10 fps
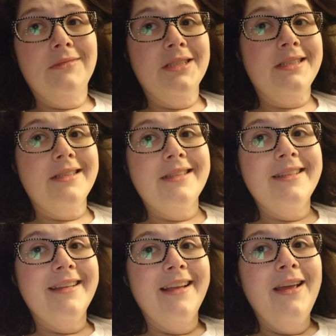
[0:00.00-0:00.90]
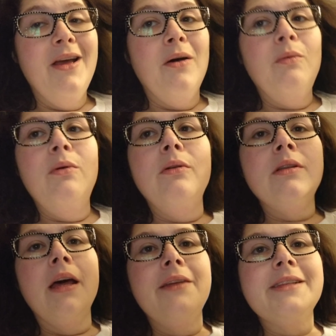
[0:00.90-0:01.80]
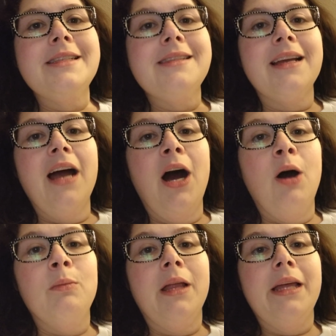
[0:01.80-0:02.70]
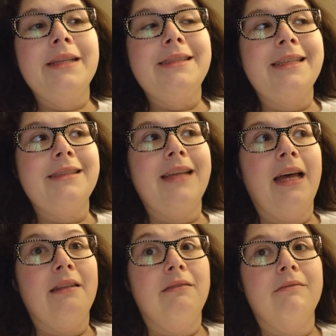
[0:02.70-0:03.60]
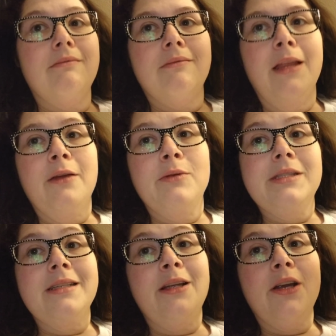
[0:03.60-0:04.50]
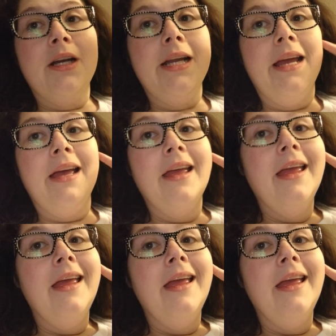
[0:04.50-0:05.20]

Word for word: Just, well, not even since I got home. Like, since I, like, was in Korea.